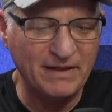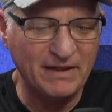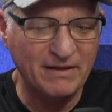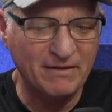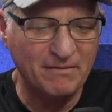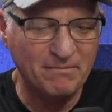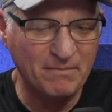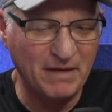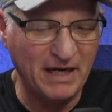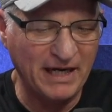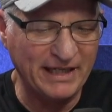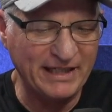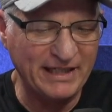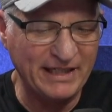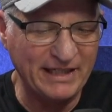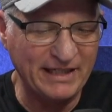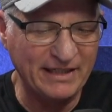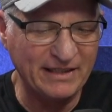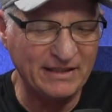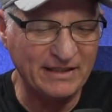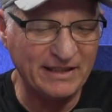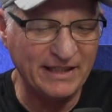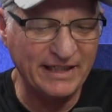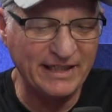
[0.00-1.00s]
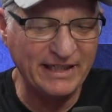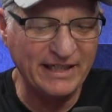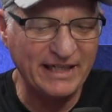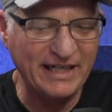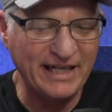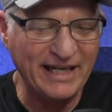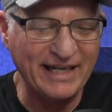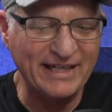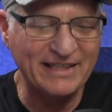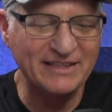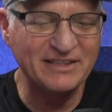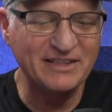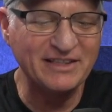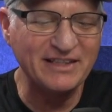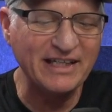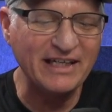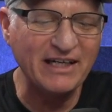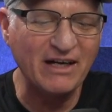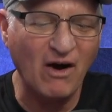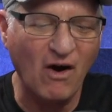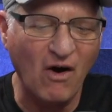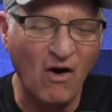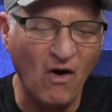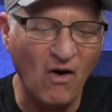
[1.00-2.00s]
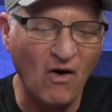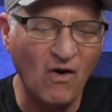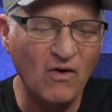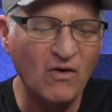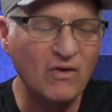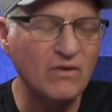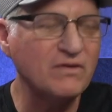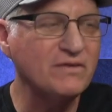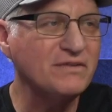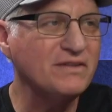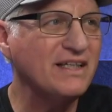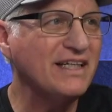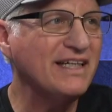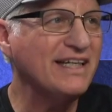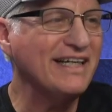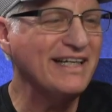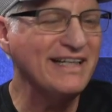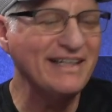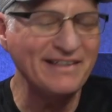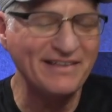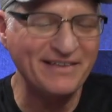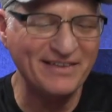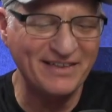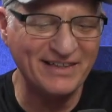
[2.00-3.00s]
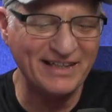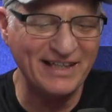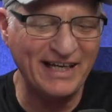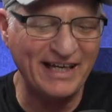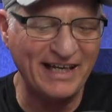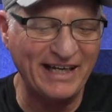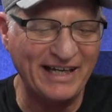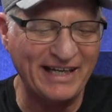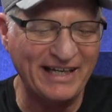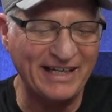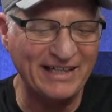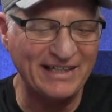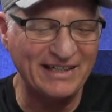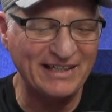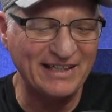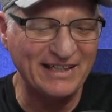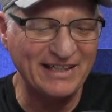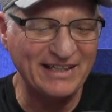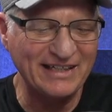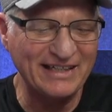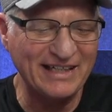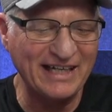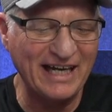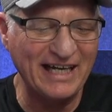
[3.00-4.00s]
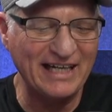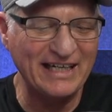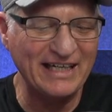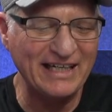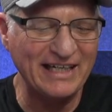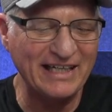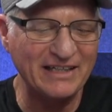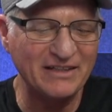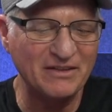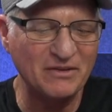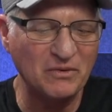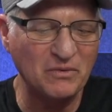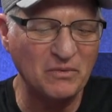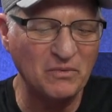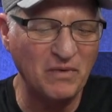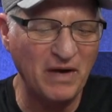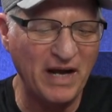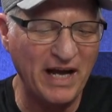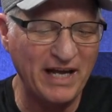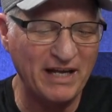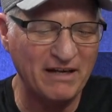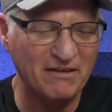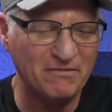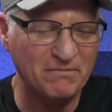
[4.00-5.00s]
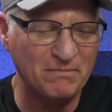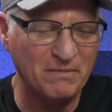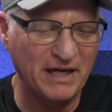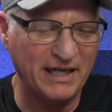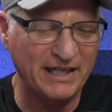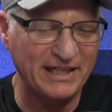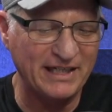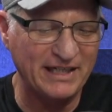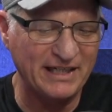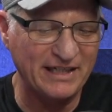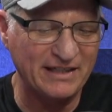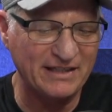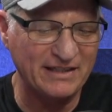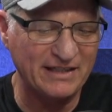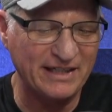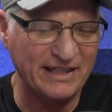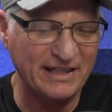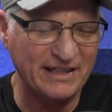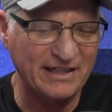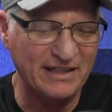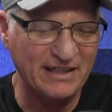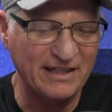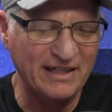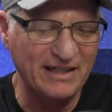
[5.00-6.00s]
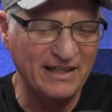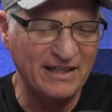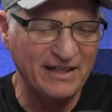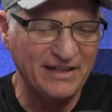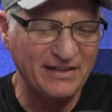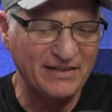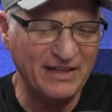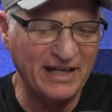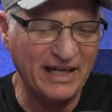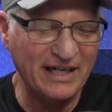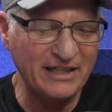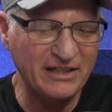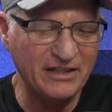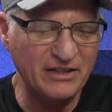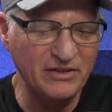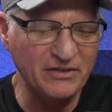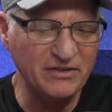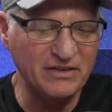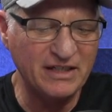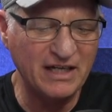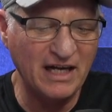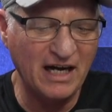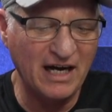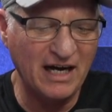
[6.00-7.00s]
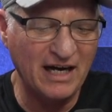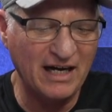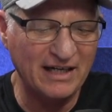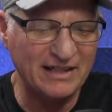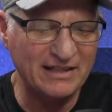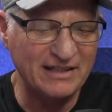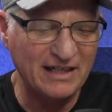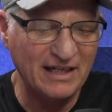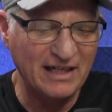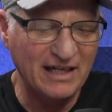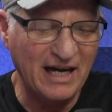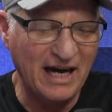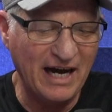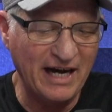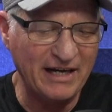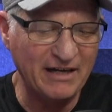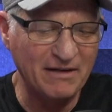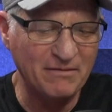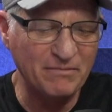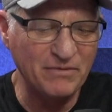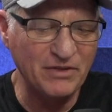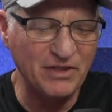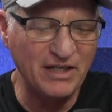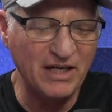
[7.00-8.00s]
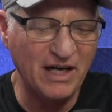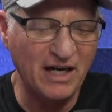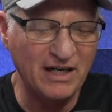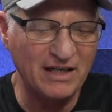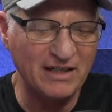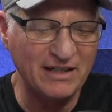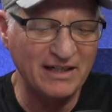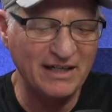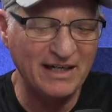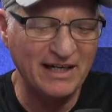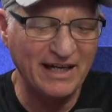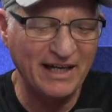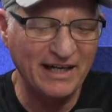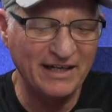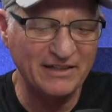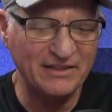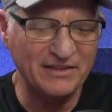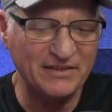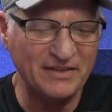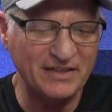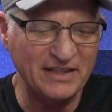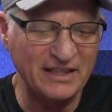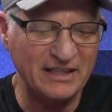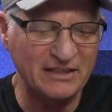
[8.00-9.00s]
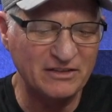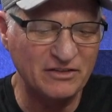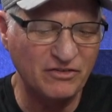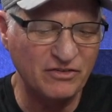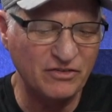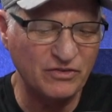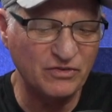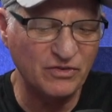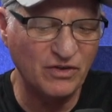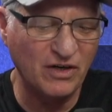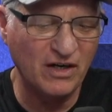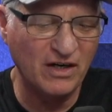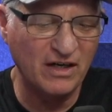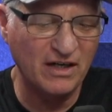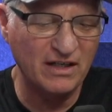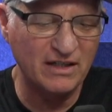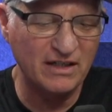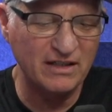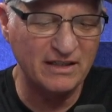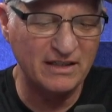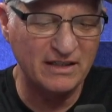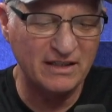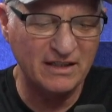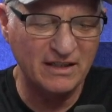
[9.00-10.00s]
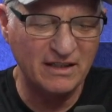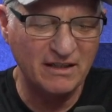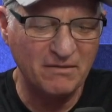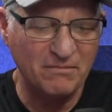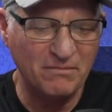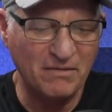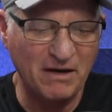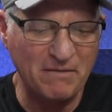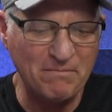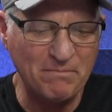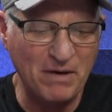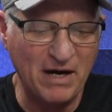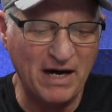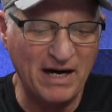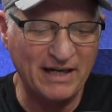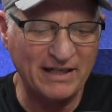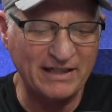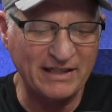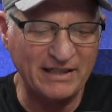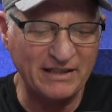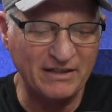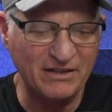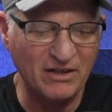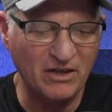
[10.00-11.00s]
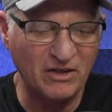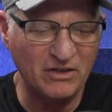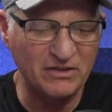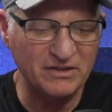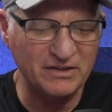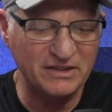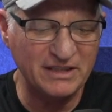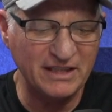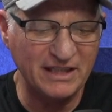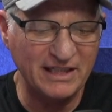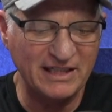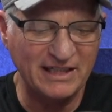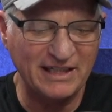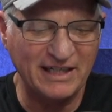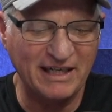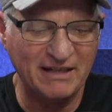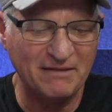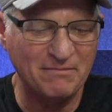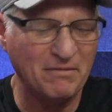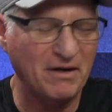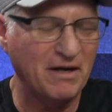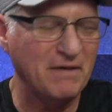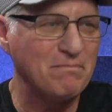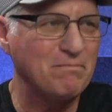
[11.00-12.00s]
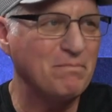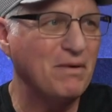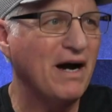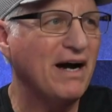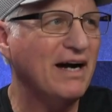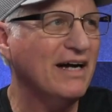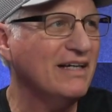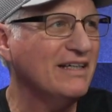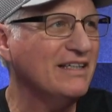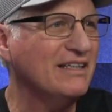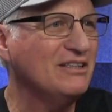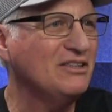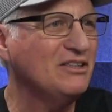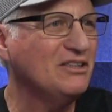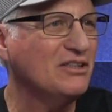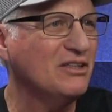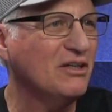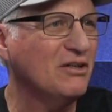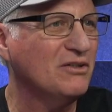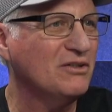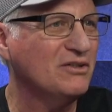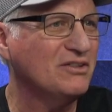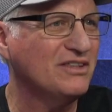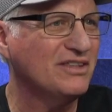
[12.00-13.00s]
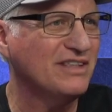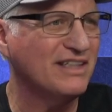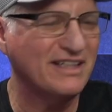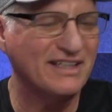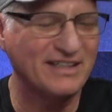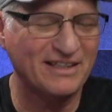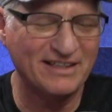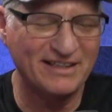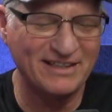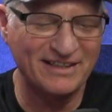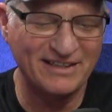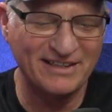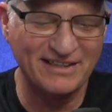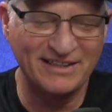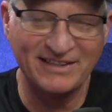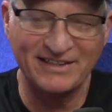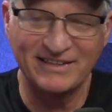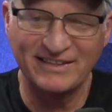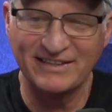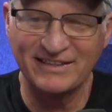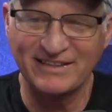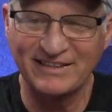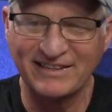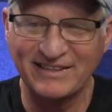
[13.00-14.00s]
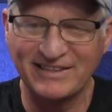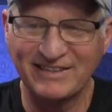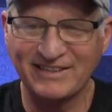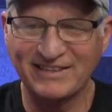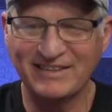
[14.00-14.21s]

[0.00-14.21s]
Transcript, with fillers: my healing is the only thing getting in the way of my healing. Thank you, God. I am young, healthy, and strong. My body knows it, and my body shows it. Dude, this book